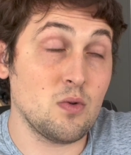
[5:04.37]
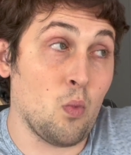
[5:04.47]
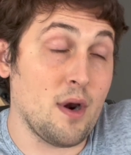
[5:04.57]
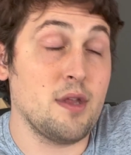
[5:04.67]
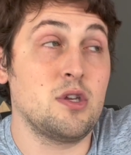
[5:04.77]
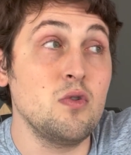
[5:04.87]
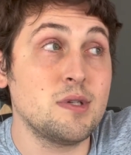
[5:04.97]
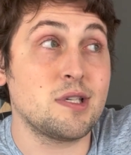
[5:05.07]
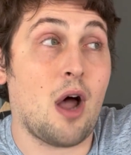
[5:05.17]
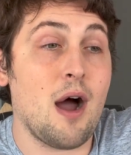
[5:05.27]
one of the two
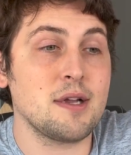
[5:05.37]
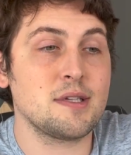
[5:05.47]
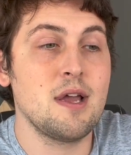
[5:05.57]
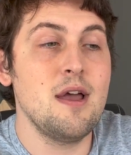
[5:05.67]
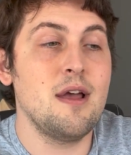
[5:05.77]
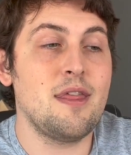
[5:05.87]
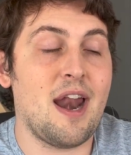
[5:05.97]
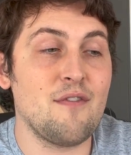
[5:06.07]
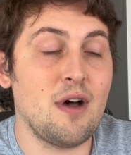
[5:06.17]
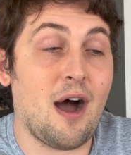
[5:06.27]
stocks that
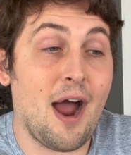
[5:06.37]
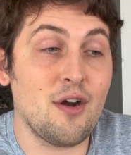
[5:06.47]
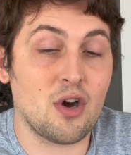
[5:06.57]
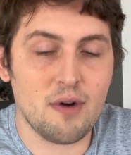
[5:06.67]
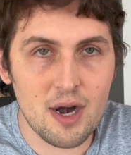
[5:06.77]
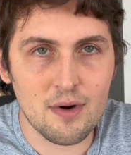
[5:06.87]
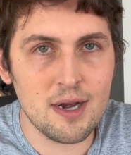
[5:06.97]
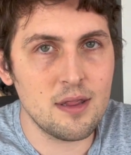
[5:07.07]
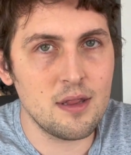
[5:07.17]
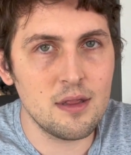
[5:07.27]
have a higher credit
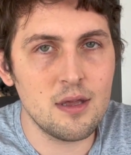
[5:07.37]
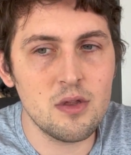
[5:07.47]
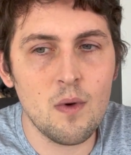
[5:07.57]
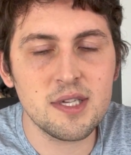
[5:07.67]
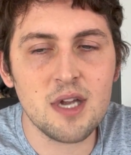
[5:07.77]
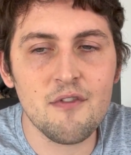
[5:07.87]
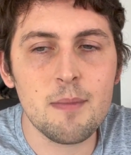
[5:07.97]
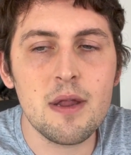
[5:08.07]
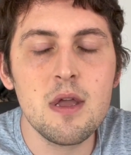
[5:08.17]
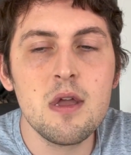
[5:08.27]
rating than the U.S.
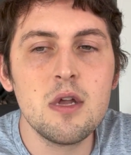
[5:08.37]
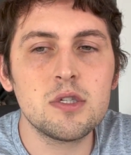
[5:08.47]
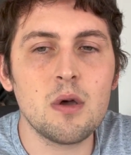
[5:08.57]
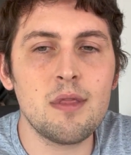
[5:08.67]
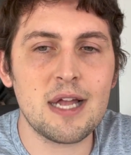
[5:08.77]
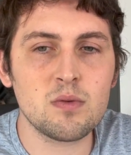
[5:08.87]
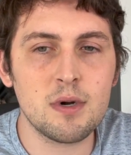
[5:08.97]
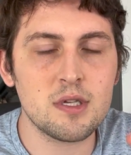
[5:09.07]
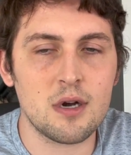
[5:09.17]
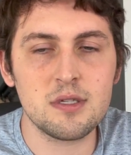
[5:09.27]
government. So that's where
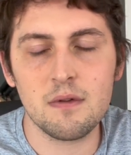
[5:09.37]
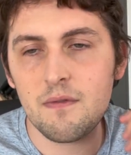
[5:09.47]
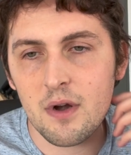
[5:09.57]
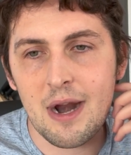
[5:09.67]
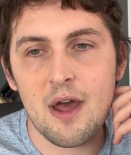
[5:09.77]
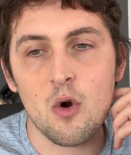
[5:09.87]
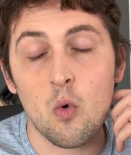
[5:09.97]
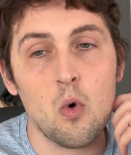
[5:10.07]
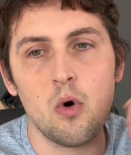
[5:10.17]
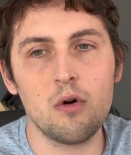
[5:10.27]
it starts to figure out.
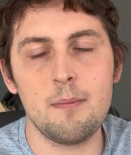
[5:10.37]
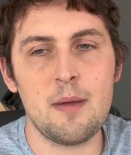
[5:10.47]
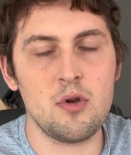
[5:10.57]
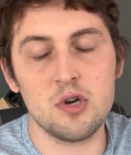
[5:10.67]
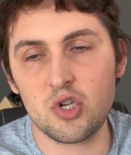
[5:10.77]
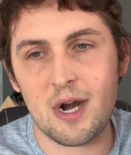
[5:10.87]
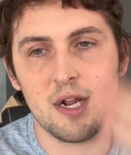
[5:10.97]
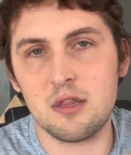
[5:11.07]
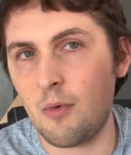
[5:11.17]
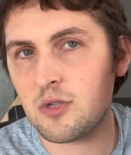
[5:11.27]
Or maybe you're just trying to
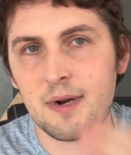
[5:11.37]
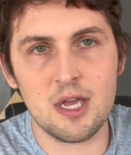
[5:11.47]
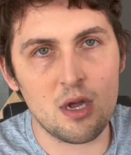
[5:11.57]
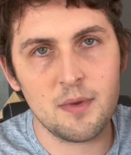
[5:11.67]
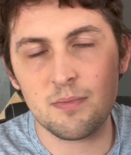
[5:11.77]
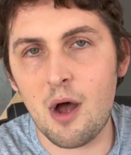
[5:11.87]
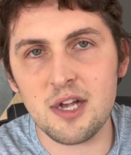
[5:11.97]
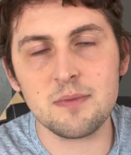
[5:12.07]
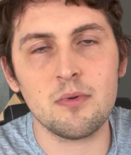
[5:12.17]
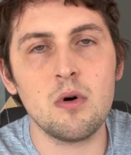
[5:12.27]
get the most amount of income as
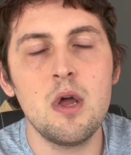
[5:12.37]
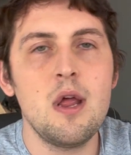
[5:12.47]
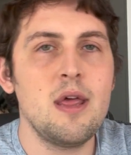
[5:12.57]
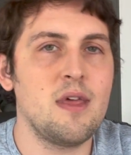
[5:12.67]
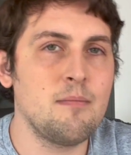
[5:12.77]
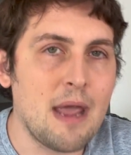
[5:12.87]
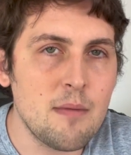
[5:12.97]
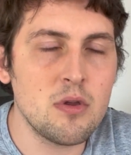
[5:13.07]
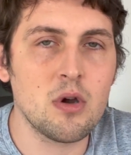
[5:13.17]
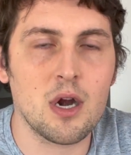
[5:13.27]
possible. Then
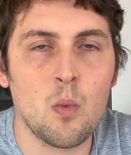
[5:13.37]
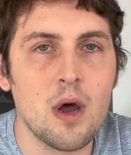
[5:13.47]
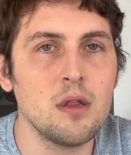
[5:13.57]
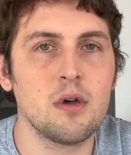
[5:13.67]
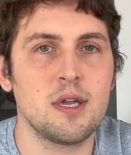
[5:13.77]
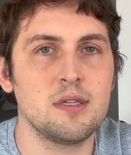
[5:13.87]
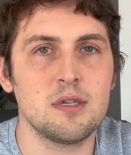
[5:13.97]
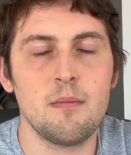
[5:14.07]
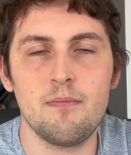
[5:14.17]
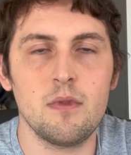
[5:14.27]
maybe you're going to want to look at
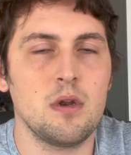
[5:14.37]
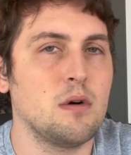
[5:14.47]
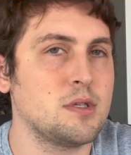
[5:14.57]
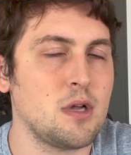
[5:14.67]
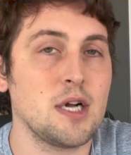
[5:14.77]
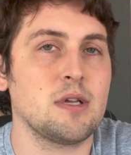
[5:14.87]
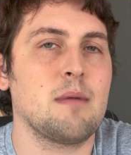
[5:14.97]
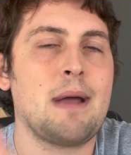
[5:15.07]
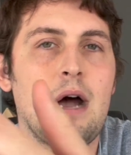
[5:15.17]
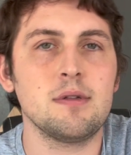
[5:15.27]
some, stocks
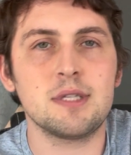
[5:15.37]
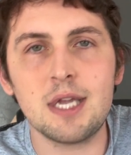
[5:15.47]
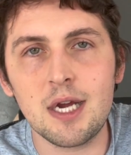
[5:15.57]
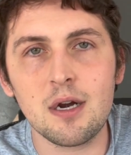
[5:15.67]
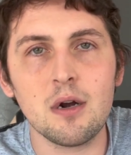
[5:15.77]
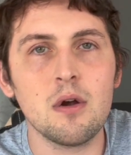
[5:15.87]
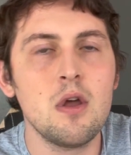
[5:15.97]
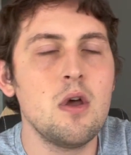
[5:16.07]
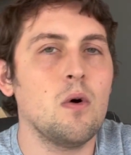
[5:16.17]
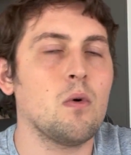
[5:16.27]
like Palantir
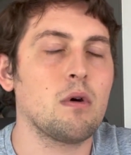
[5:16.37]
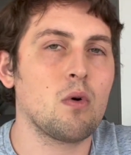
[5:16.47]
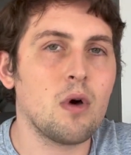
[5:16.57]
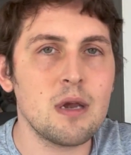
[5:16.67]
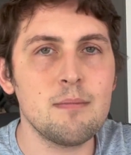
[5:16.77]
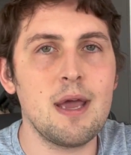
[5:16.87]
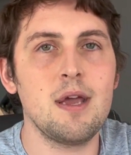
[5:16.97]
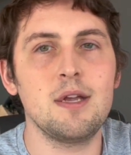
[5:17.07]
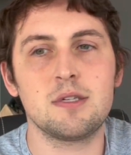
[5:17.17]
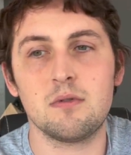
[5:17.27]
or
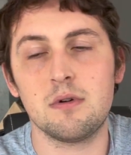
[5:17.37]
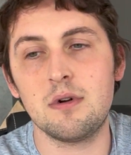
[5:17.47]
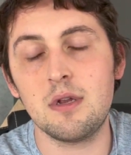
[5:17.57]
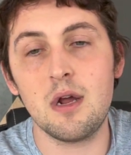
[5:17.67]
Coinbase or,